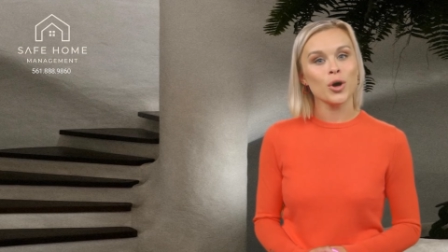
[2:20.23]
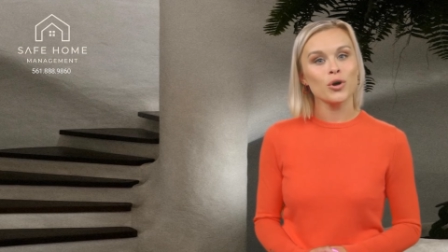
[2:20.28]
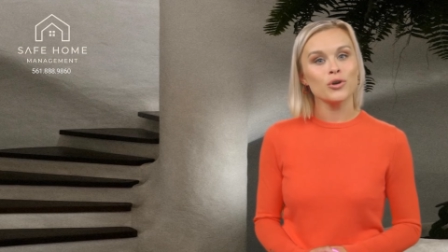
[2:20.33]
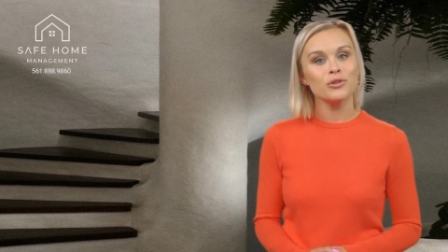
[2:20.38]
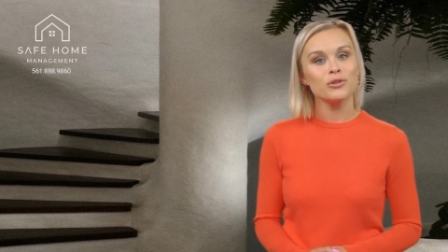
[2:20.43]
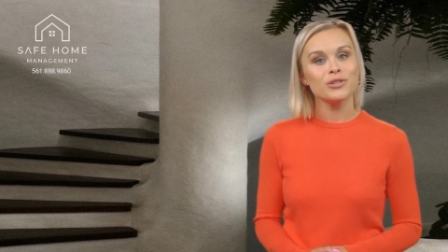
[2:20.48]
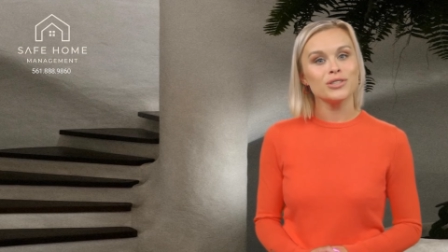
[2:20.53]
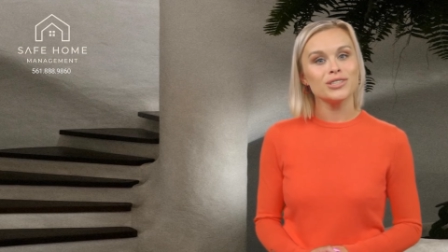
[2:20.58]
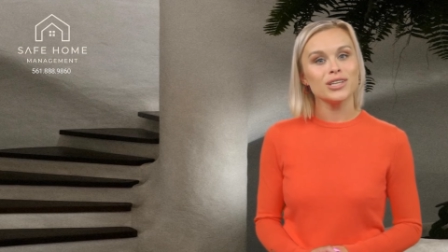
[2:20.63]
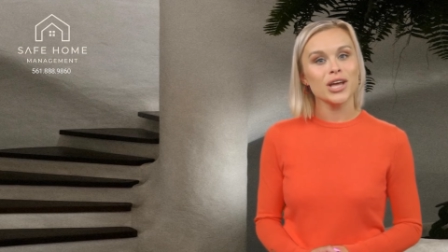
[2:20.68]

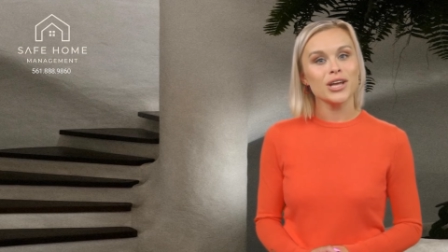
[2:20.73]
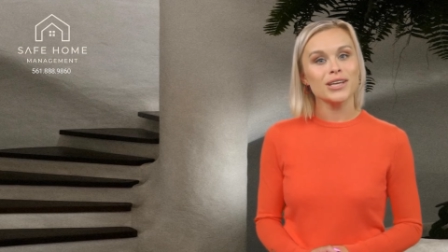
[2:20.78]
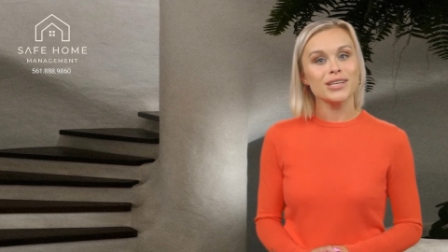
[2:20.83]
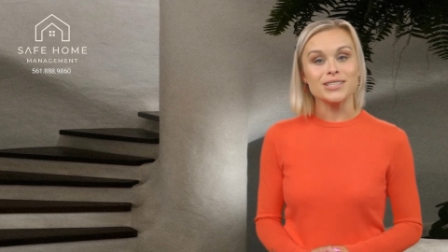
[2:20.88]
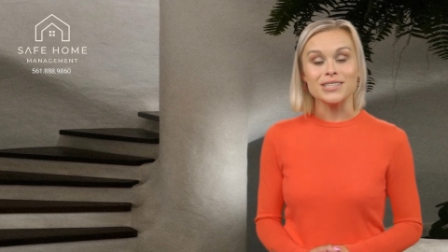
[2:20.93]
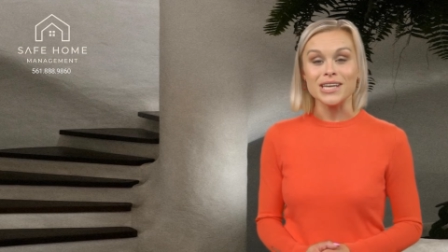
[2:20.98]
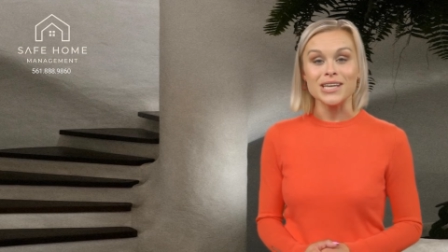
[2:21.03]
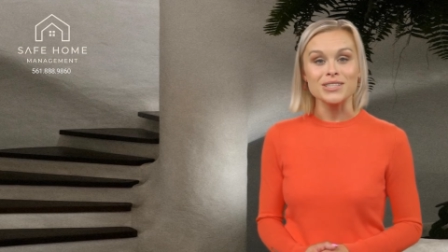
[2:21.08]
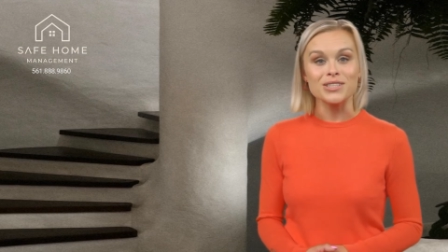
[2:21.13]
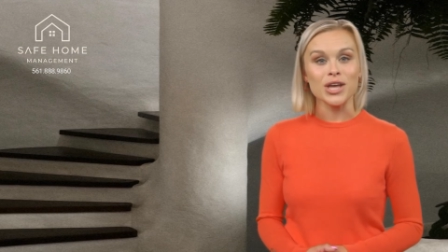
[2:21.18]

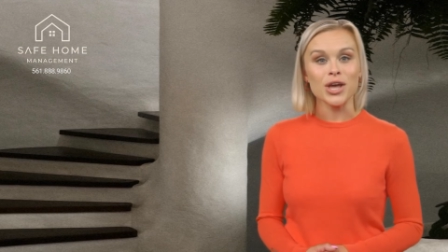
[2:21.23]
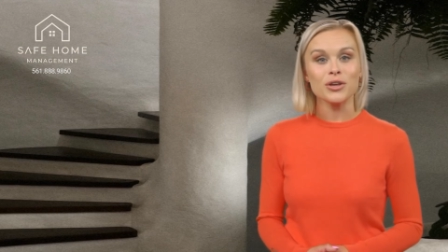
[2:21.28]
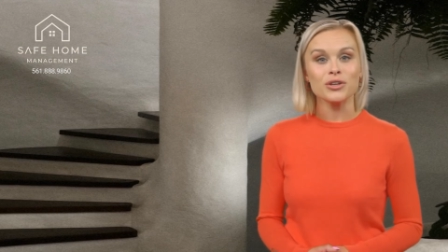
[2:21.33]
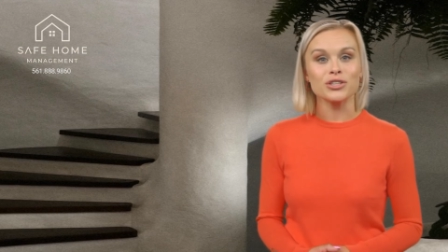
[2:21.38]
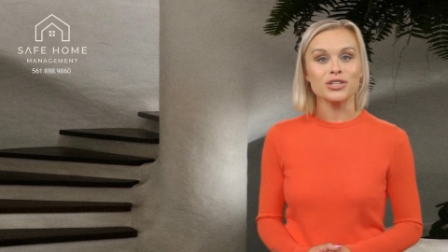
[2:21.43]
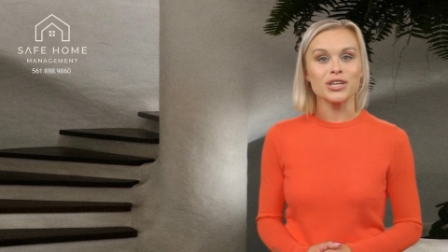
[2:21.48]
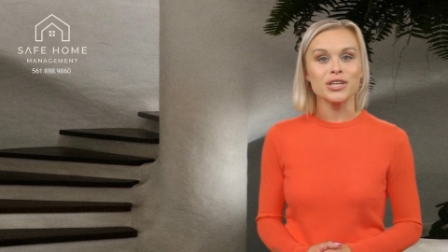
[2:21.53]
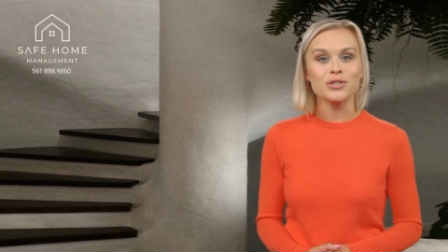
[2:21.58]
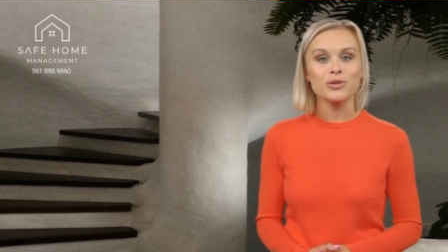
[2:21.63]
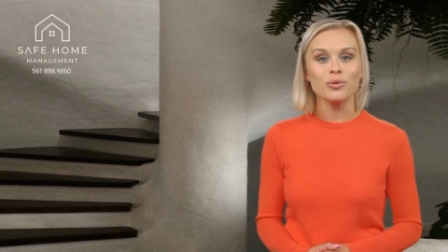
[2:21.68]
ultrasonic
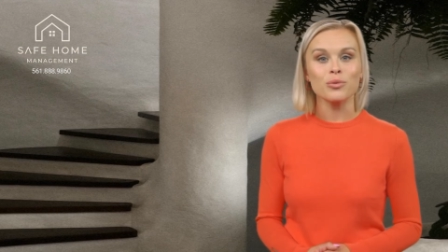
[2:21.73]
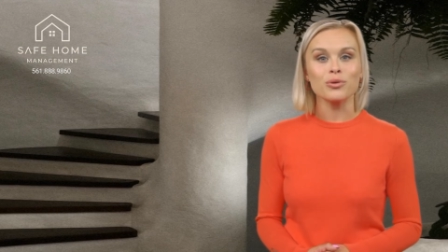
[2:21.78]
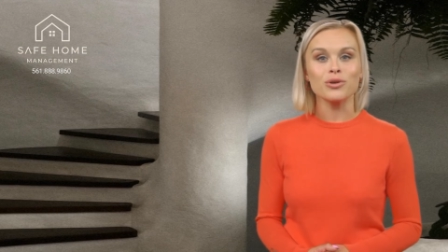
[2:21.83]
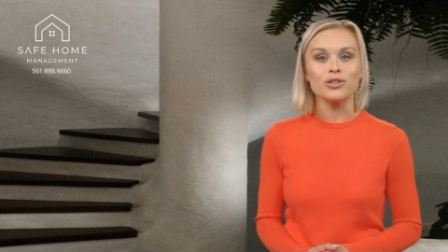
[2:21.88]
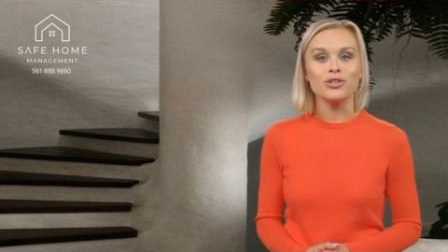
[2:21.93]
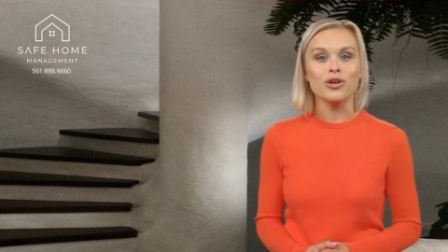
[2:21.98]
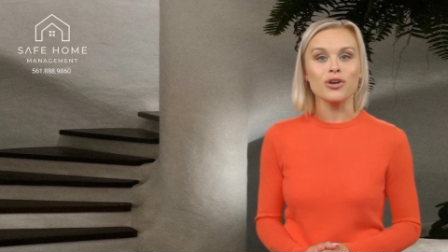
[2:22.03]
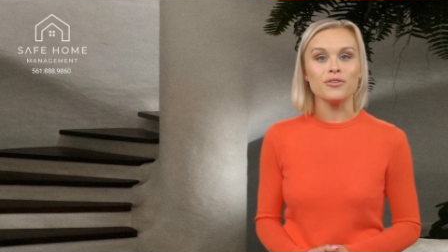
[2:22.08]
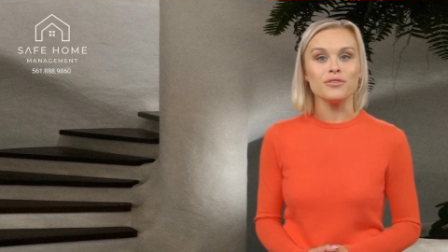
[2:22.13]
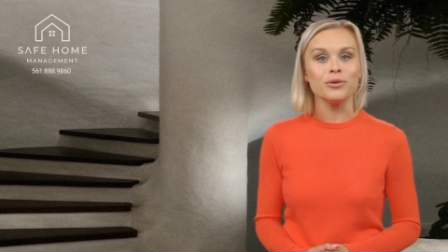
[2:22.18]
technology to
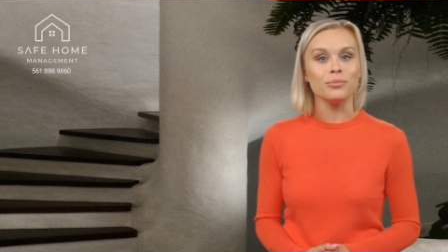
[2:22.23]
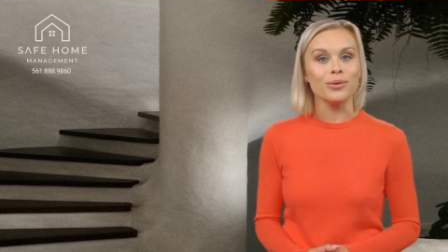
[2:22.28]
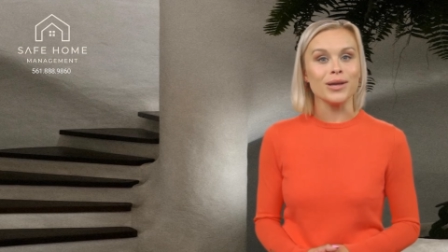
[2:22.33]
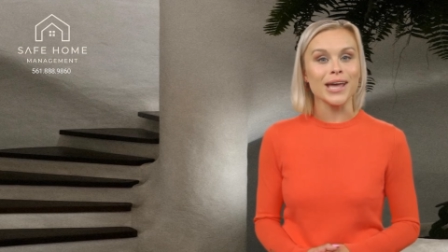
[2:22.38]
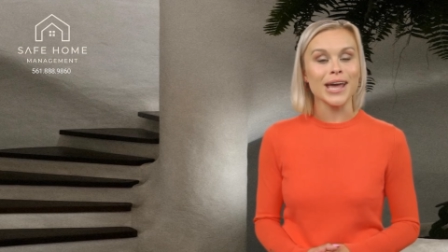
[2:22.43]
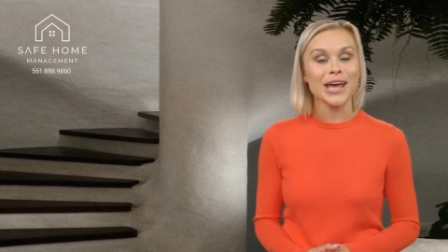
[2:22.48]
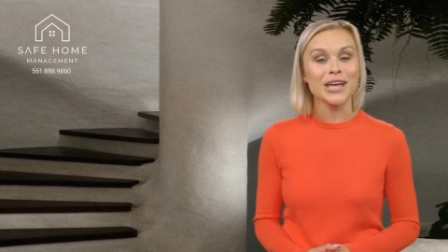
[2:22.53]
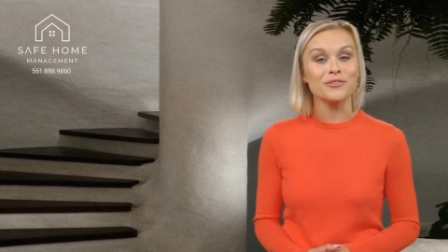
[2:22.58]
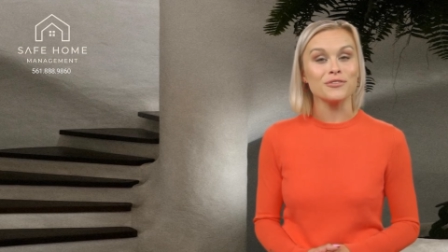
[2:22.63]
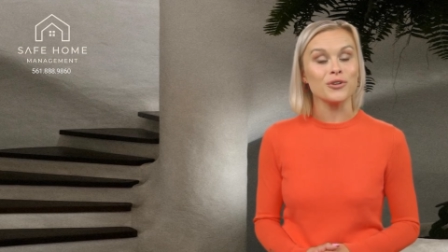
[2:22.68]
observe the
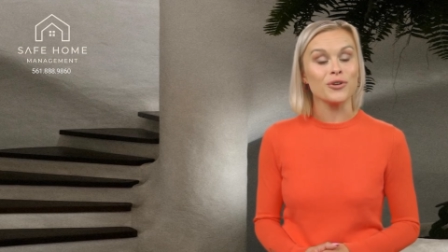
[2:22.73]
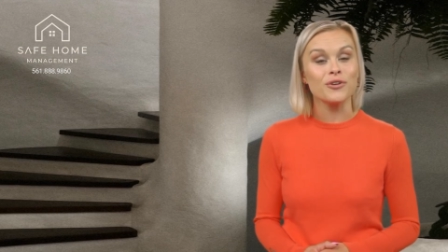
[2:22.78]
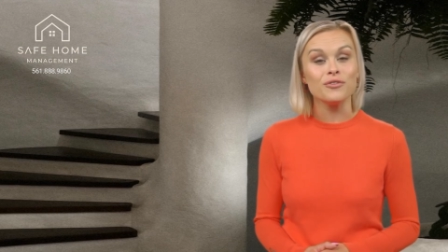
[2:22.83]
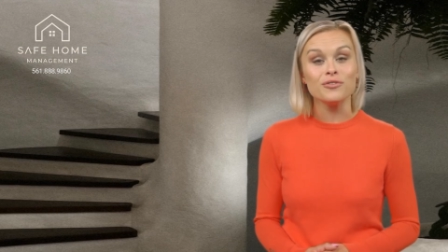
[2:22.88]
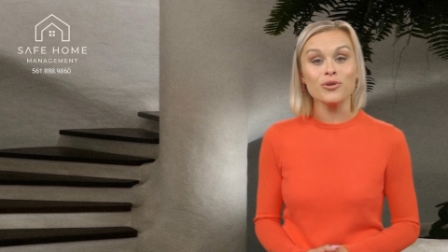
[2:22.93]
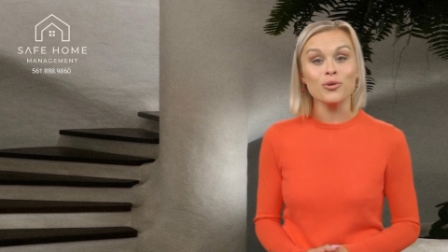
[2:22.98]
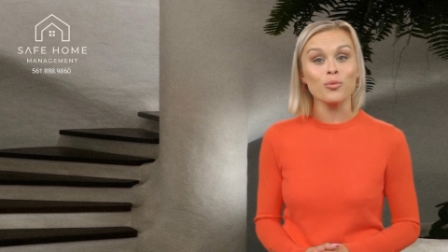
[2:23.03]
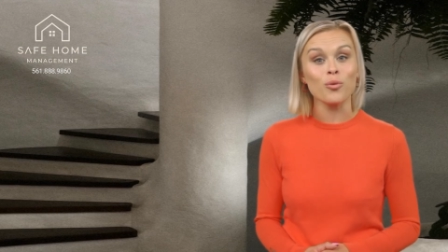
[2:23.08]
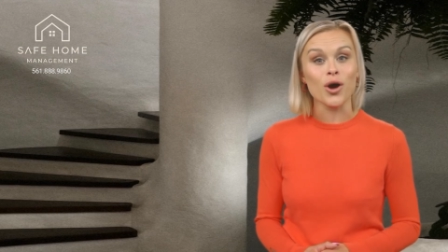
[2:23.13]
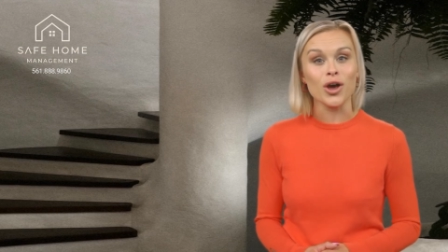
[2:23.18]
behavior
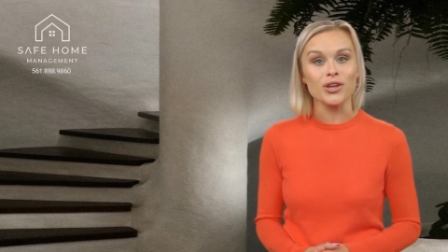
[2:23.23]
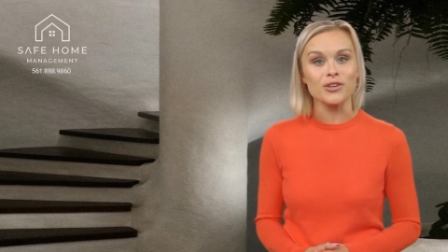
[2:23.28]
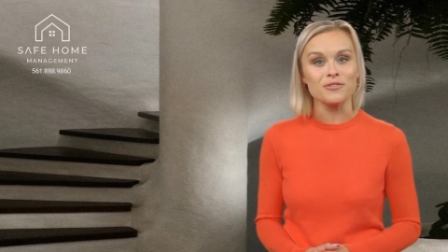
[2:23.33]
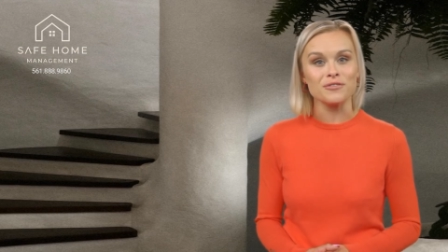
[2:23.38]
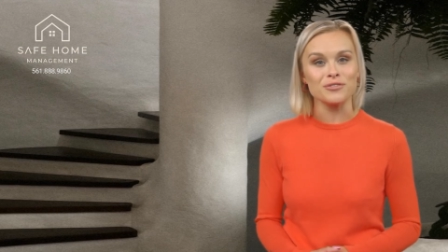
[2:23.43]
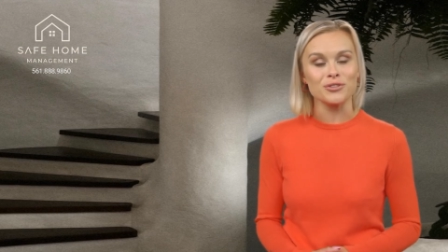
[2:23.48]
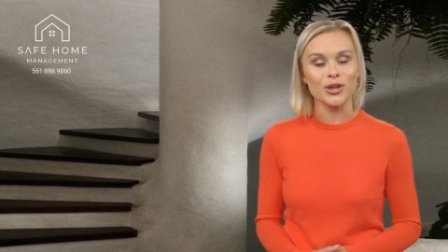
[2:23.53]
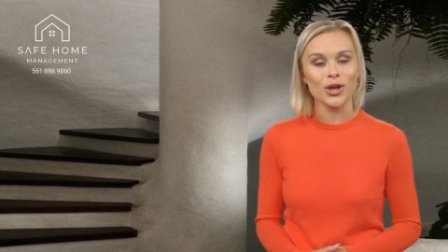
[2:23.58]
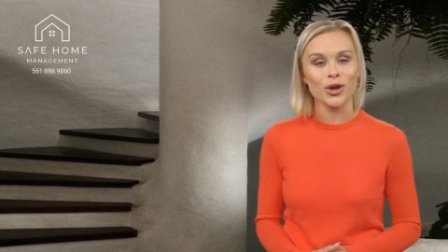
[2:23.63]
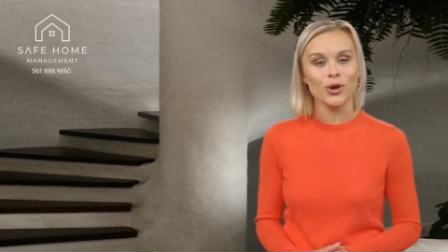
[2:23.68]
of the water
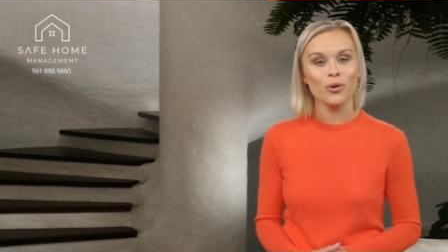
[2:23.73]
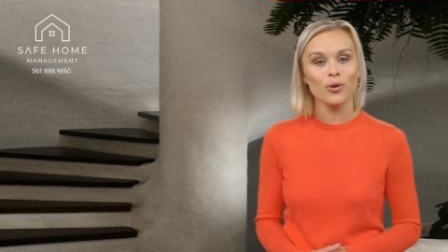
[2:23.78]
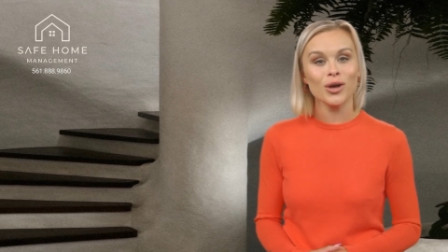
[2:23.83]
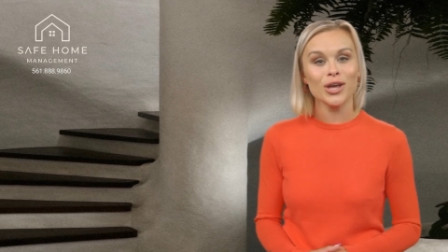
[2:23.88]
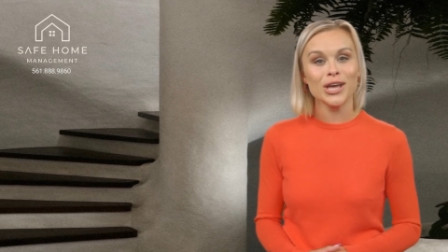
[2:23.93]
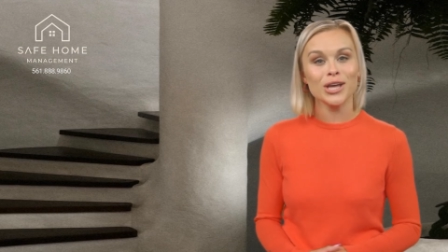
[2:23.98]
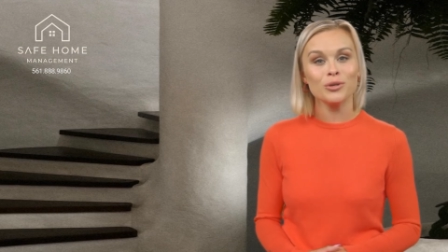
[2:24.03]
flow